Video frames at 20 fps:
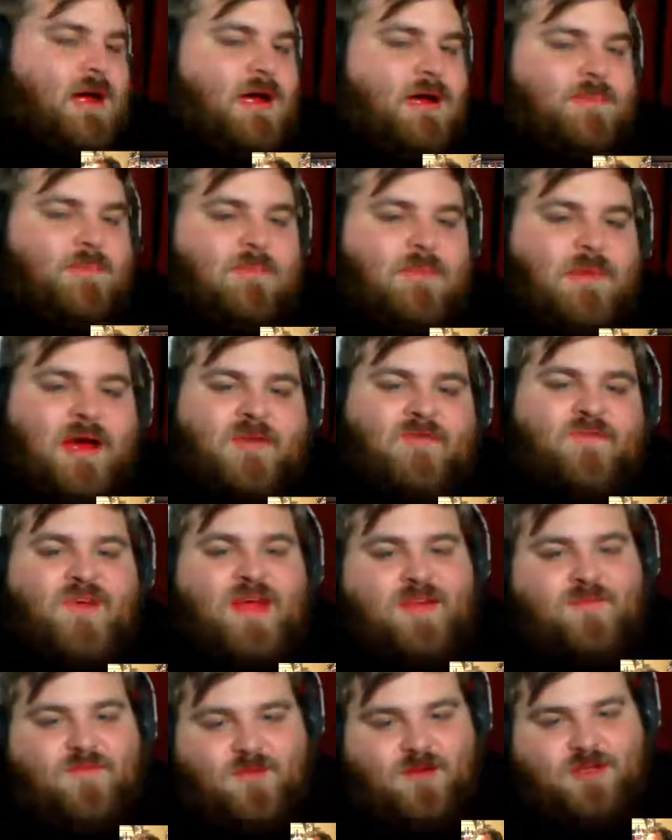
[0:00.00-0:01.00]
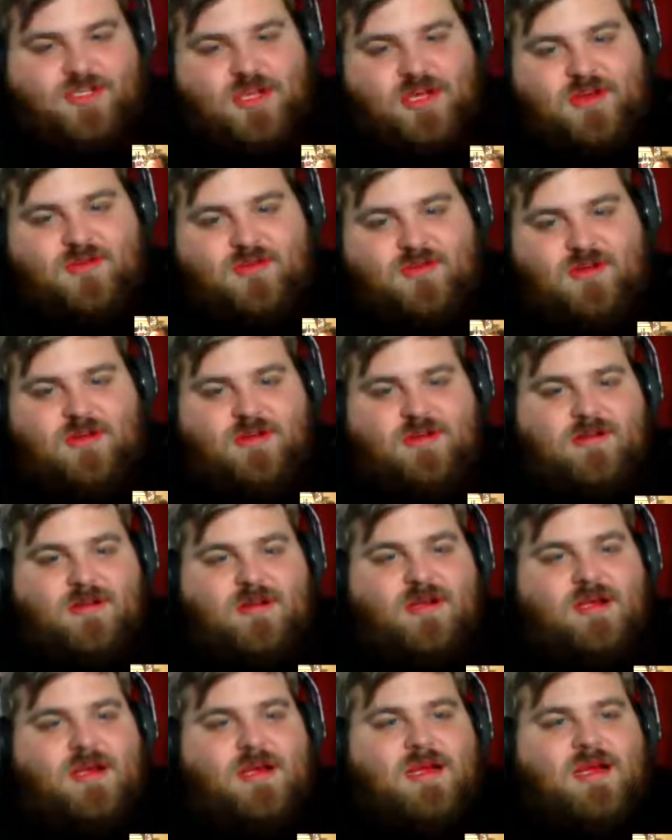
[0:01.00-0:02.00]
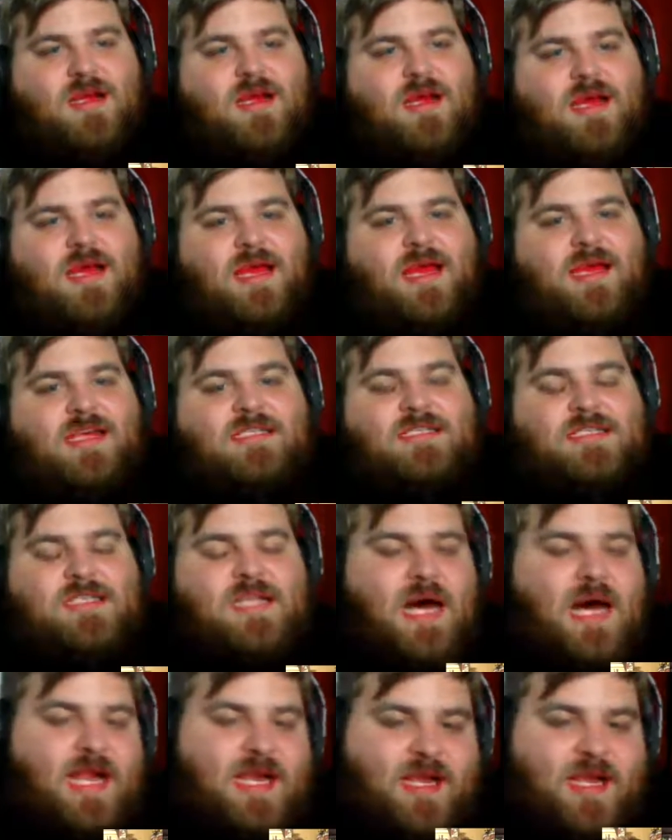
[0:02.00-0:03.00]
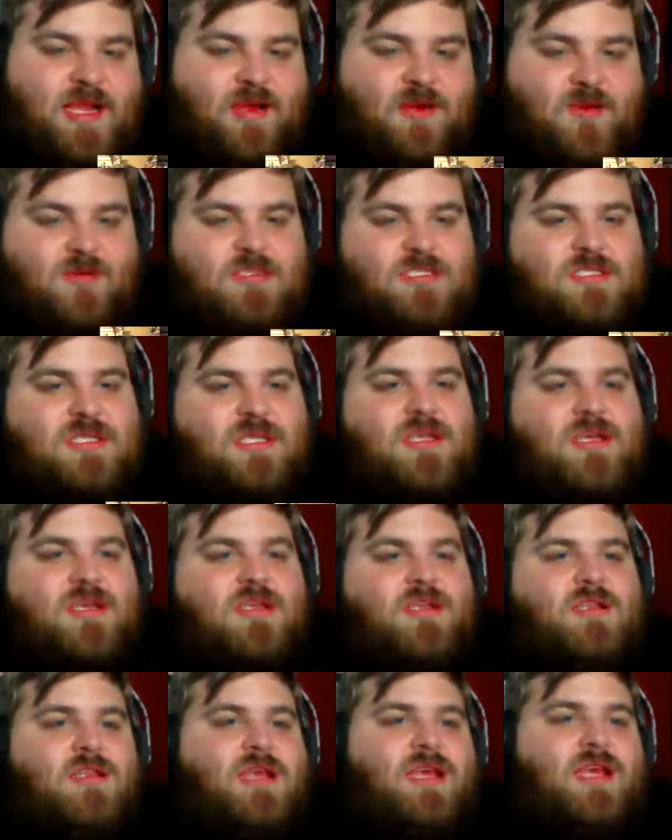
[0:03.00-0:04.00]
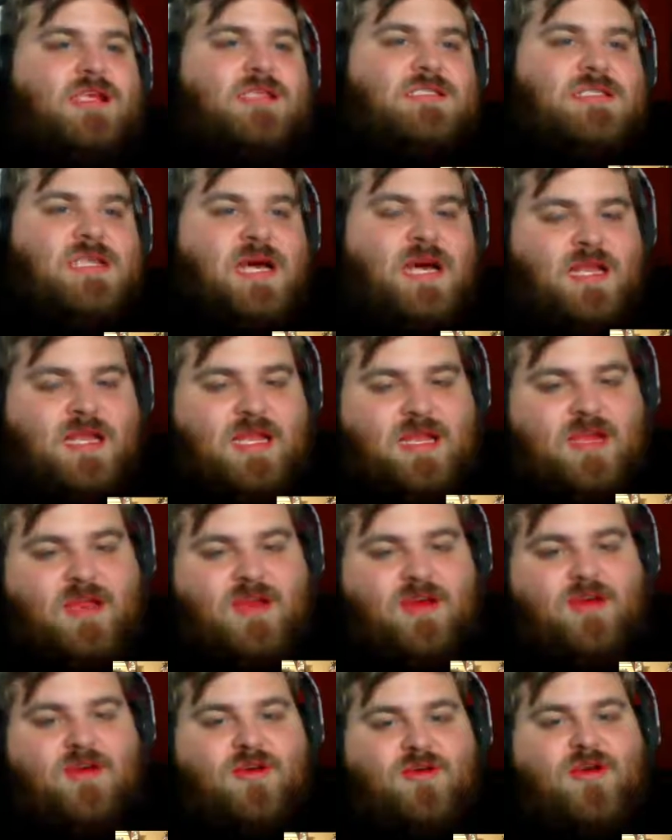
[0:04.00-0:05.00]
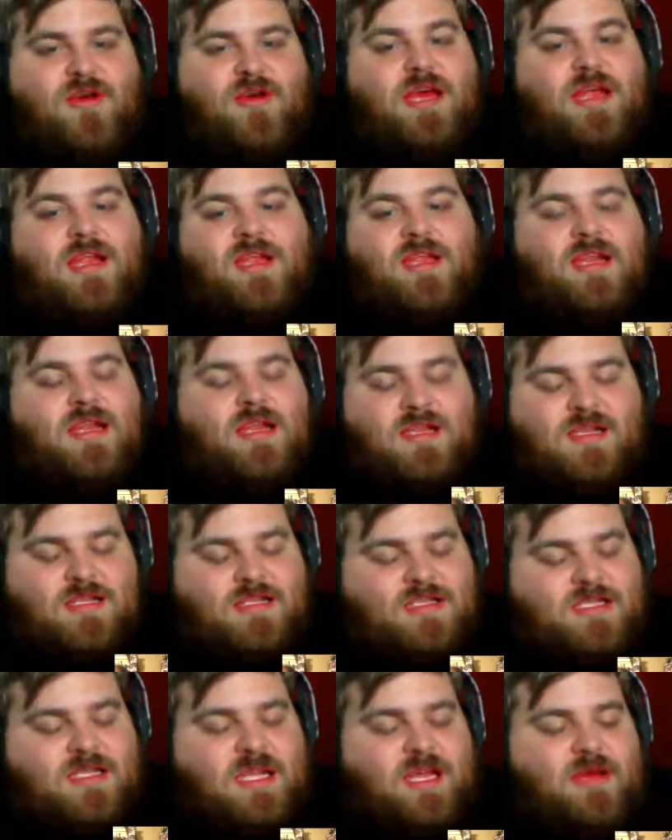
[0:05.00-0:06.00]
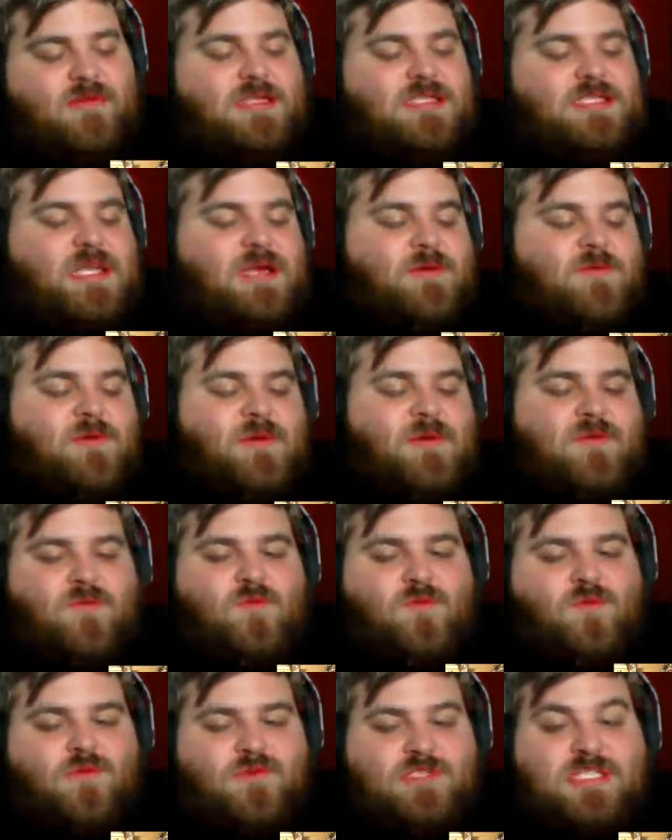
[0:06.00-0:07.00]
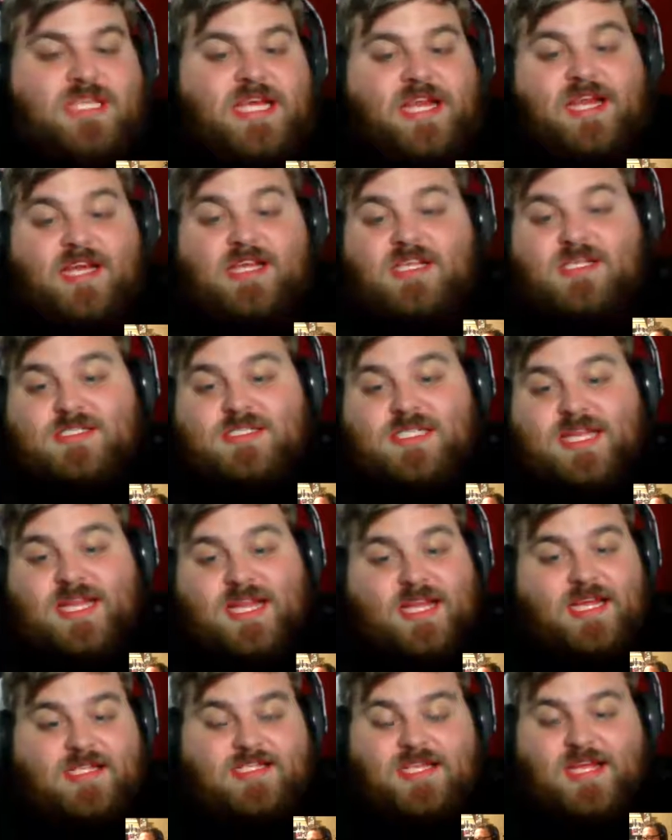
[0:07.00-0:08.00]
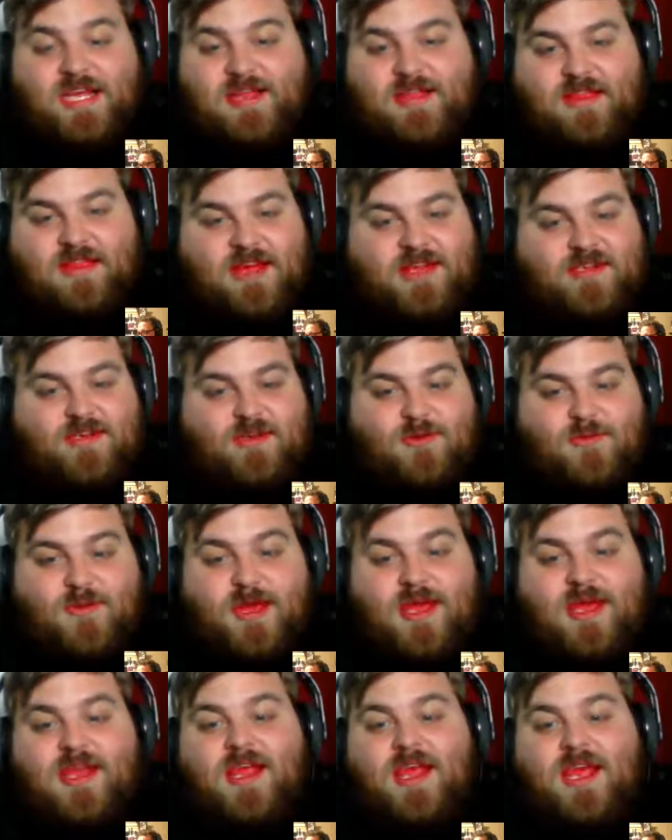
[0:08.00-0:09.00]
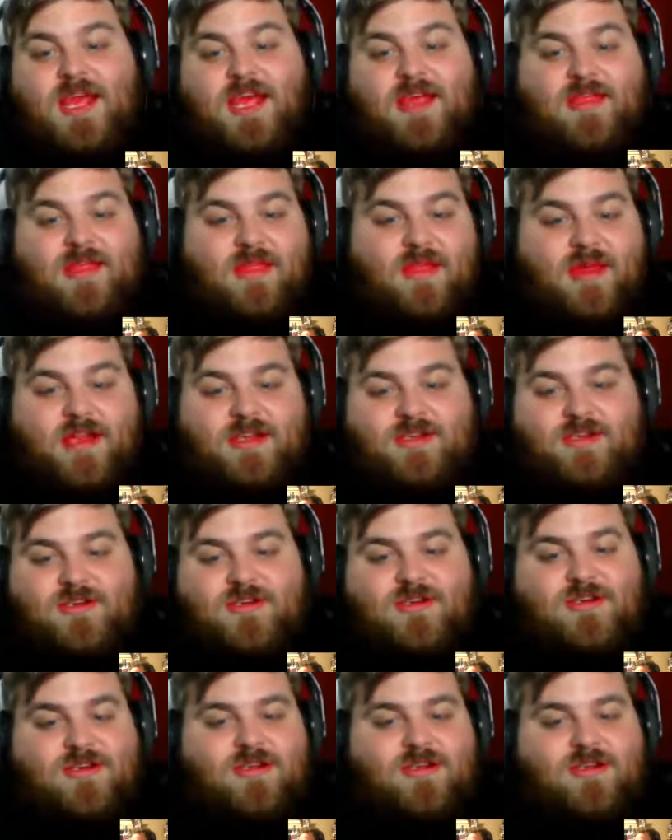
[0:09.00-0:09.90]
my favorite Joker is not Nicholson. It's not Leto, and Tim can say whatever he wants. It is Heath Ledger, man. Heath Ledger.